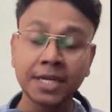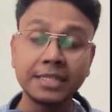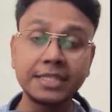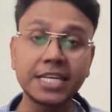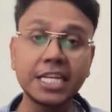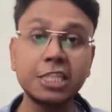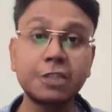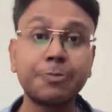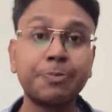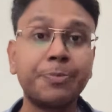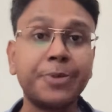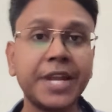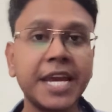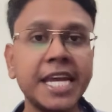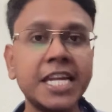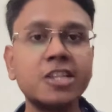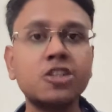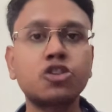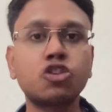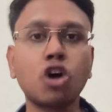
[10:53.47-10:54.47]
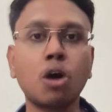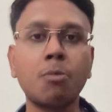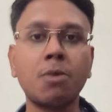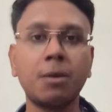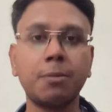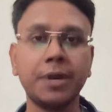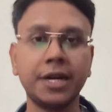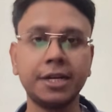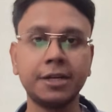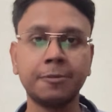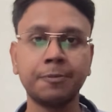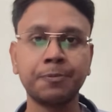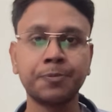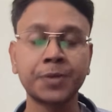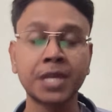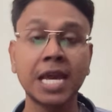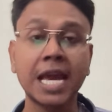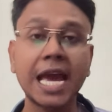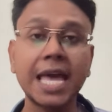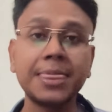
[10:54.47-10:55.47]
just brainstorm a bit
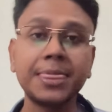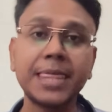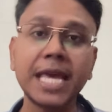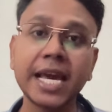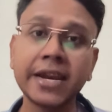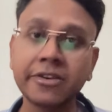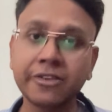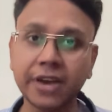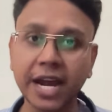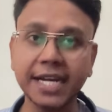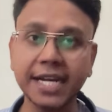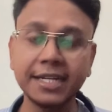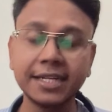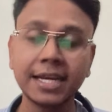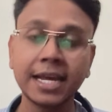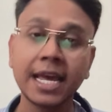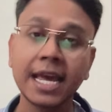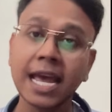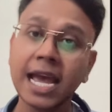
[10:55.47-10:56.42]
and then write